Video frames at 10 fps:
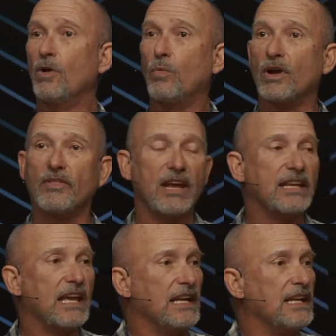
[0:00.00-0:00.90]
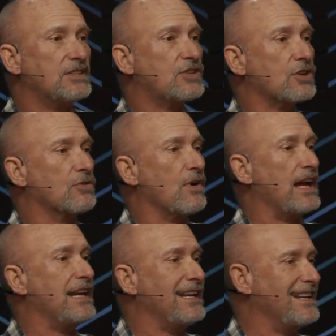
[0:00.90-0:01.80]
where they get
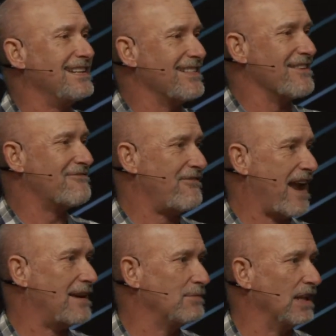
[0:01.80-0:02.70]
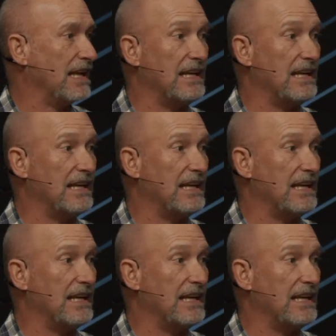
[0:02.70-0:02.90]
integrated into the family.